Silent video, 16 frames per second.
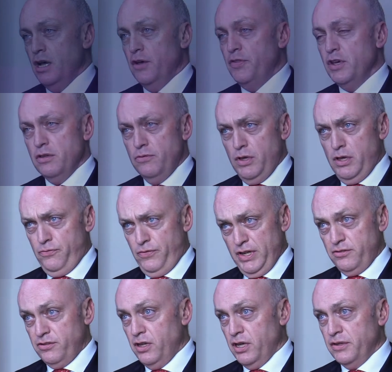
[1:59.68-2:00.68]
I think
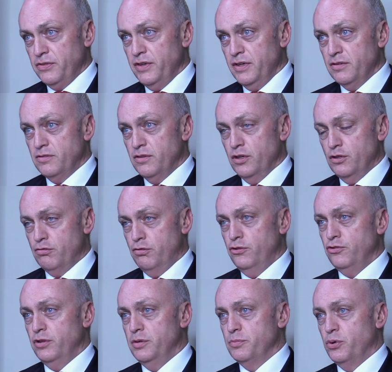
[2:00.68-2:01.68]
events like this are
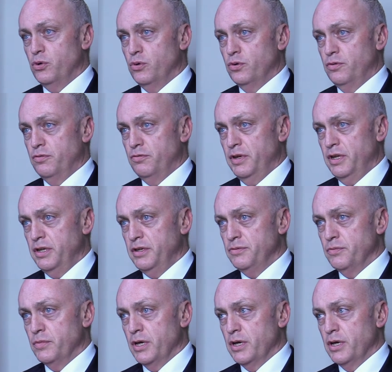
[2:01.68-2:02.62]
crucially important, really.